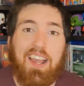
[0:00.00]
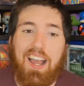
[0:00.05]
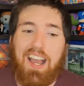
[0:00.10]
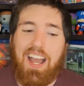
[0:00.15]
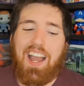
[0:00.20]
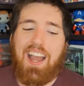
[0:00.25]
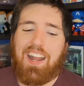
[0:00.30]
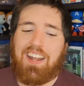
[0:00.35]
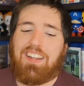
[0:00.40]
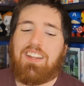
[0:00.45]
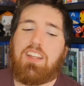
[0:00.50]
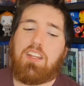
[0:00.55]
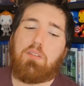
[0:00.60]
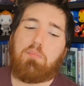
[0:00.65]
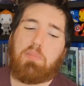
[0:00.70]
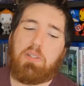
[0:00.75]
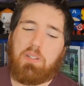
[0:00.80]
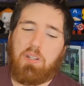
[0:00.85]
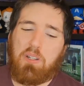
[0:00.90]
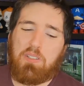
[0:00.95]
And
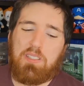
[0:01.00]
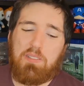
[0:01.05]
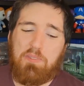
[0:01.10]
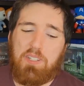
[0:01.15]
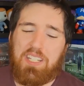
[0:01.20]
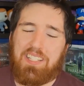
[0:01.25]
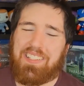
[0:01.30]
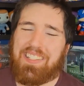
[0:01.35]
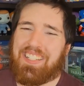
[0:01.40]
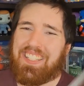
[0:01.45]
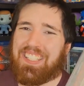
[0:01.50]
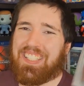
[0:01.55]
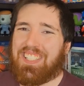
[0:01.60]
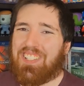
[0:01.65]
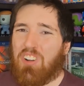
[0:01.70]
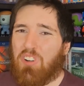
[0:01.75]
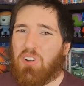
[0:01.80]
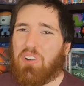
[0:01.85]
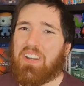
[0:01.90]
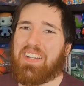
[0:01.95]
because of it, it's
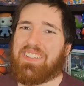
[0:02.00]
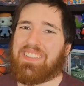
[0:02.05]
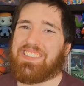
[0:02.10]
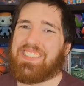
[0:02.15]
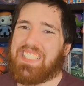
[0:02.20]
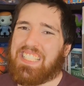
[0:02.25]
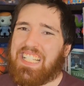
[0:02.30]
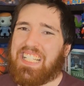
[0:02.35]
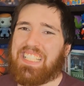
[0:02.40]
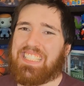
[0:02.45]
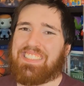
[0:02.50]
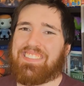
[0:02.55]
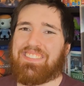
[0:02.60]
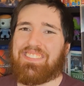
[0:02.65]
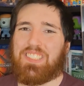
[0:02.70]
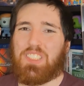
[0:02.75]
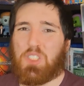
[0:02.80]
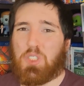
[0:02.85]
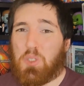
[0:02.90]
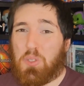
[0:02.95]
not that
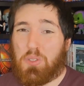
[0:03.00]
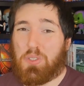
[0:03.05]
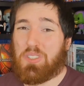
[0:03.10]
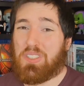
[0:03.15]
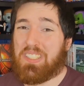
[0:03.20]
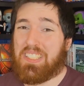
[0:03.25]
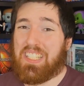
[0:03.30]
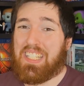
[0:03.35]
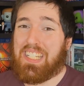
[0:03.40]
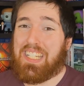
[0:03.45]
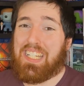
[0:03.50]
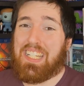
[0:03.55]
good.